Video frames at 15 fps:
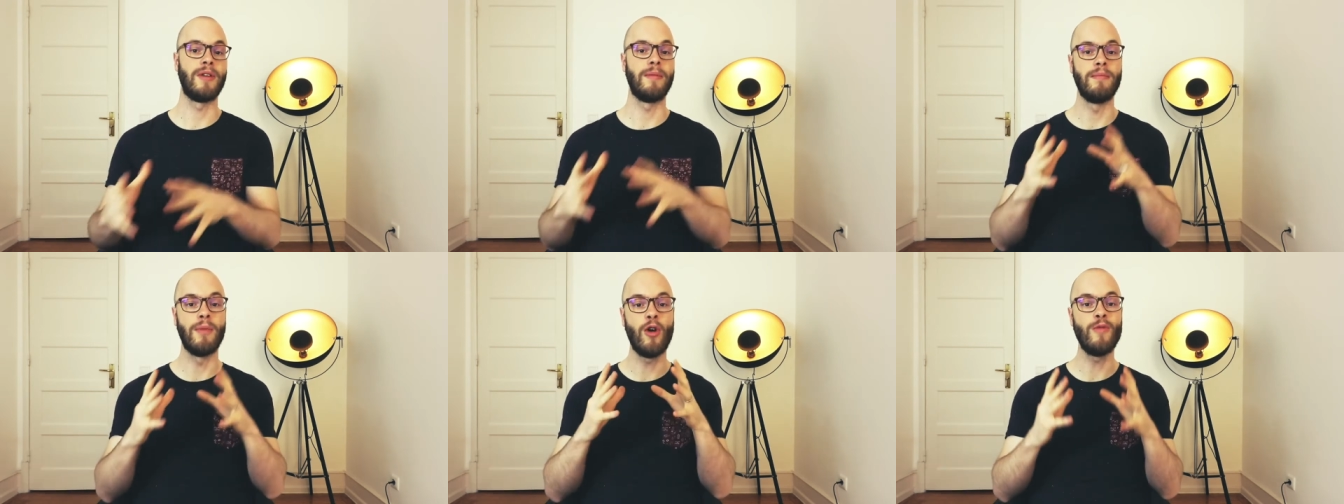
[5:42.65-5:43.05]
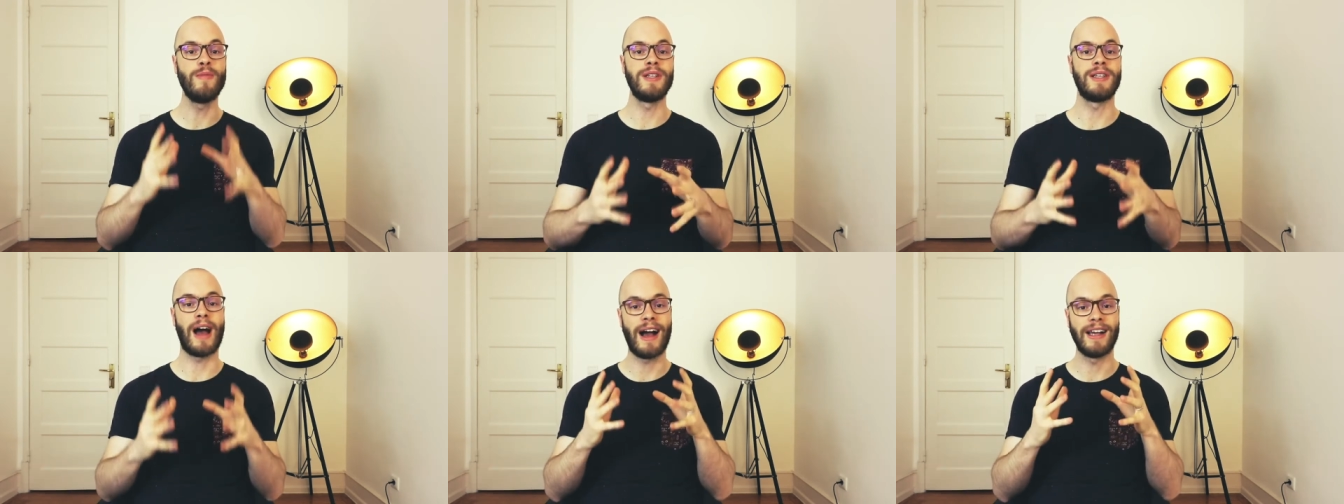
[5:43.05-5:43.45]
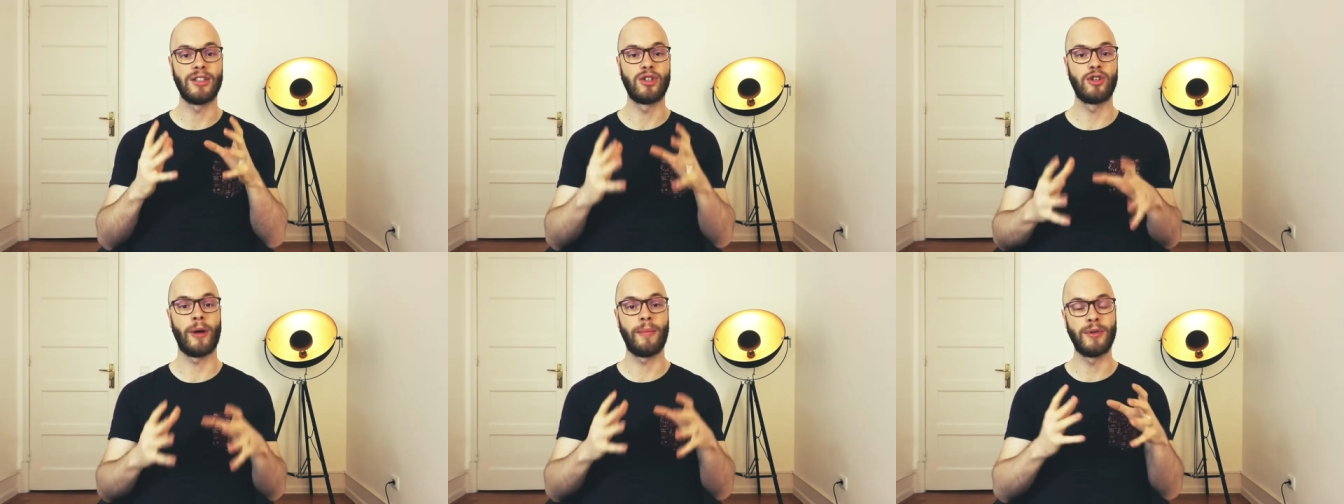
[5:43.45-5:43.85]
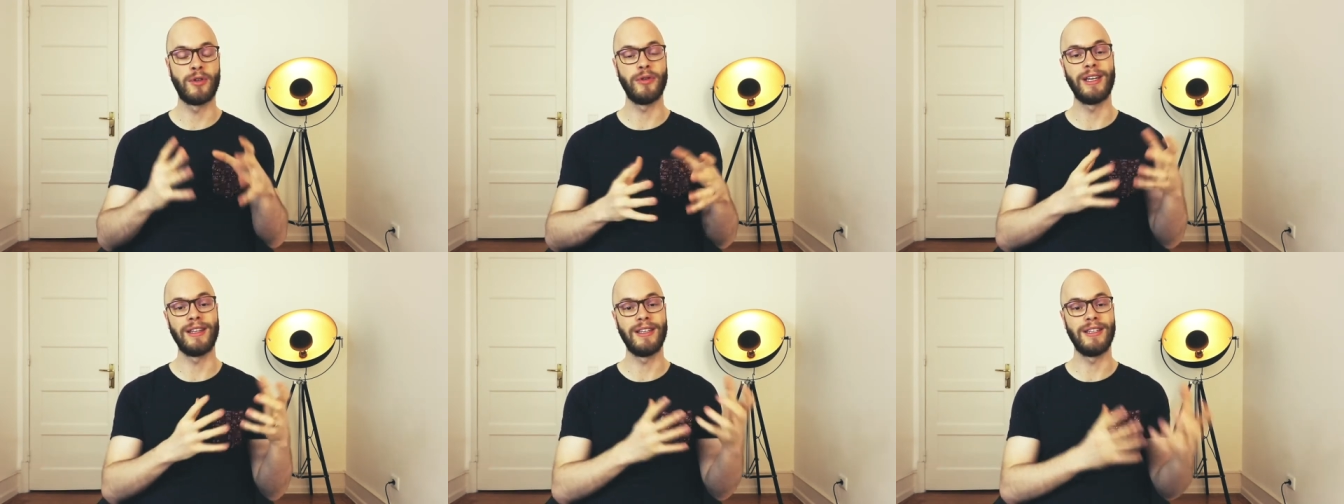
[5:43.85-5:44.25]
The moment I stop
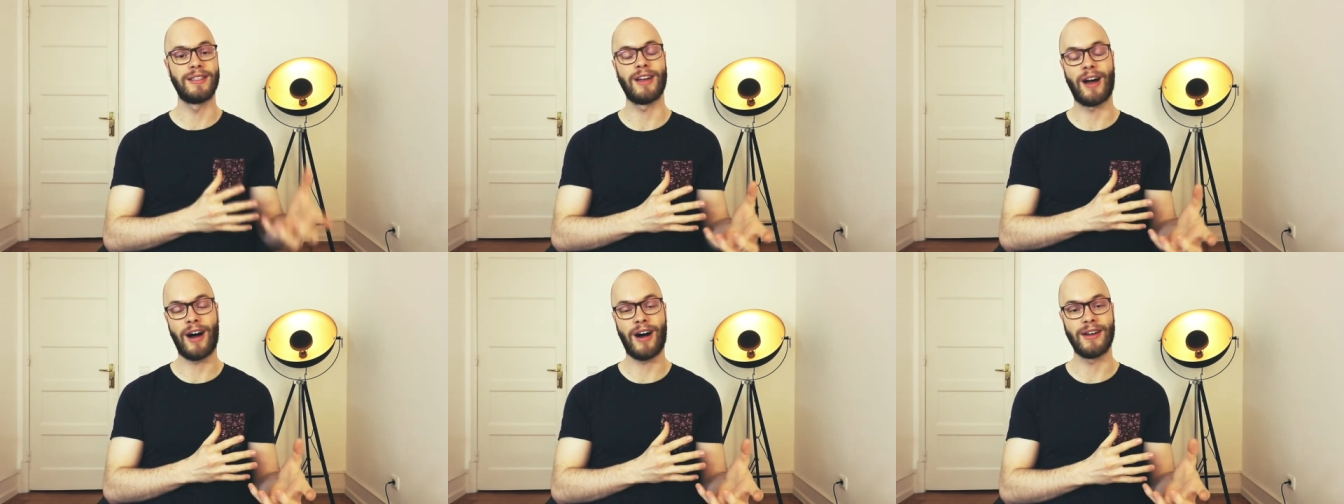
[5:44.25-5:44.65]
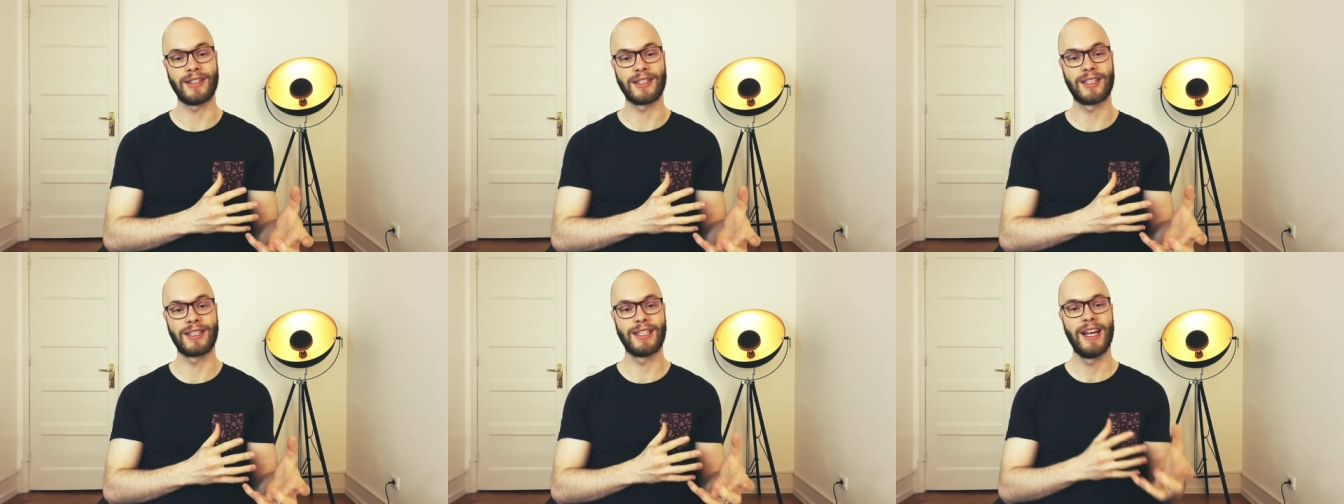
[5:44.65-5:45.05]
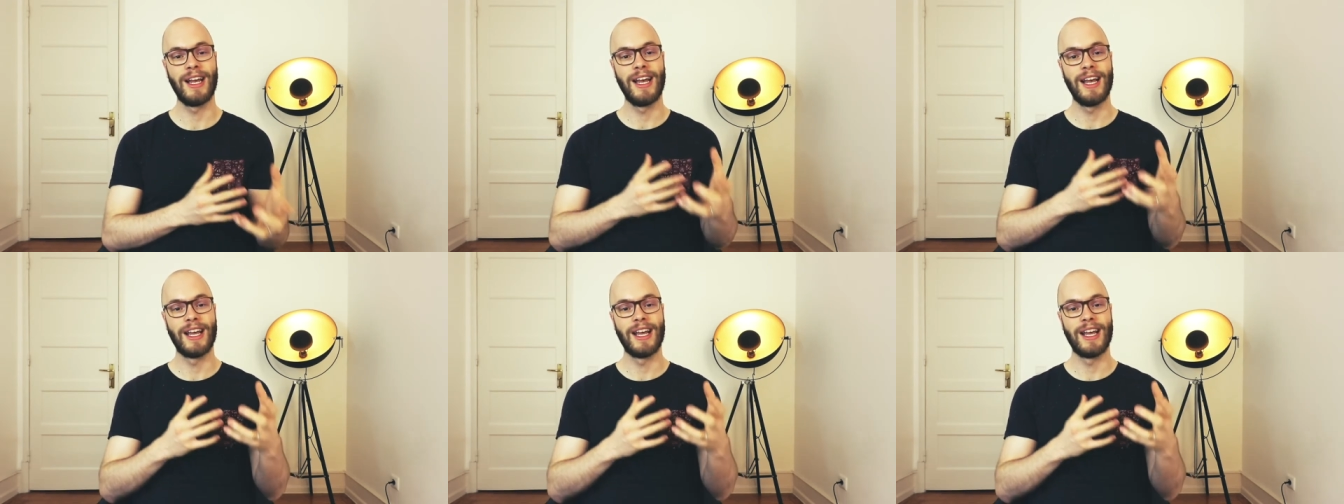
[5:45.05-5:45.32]
doing these tasks,